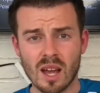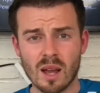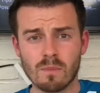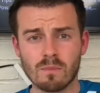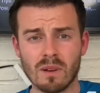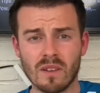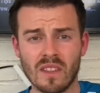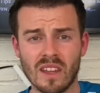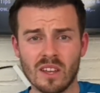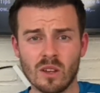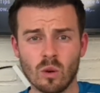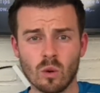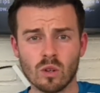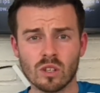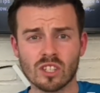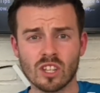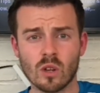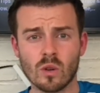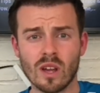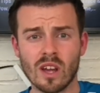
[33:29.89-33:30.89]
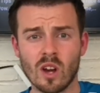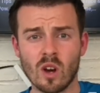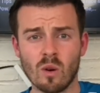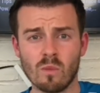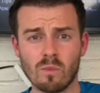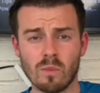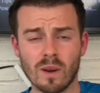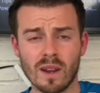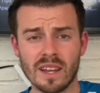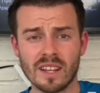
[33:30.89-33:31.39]
but they also
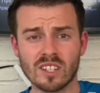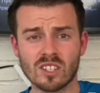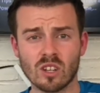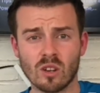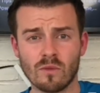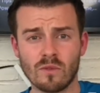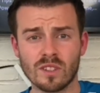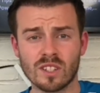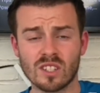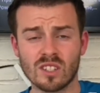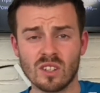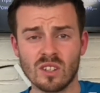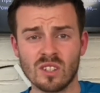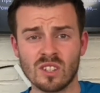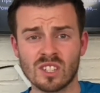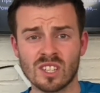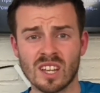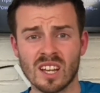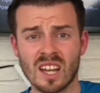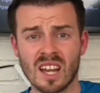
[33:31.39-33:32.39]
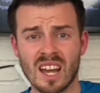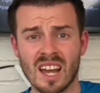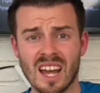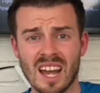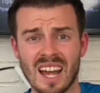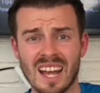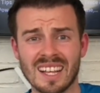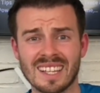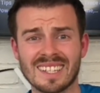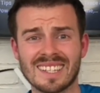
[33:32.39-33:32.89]
help police officers
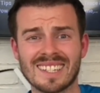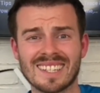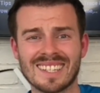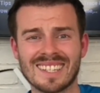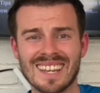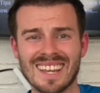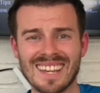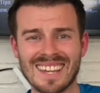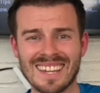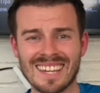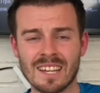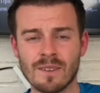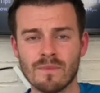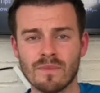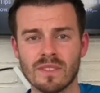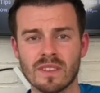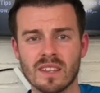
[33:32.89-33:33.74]
see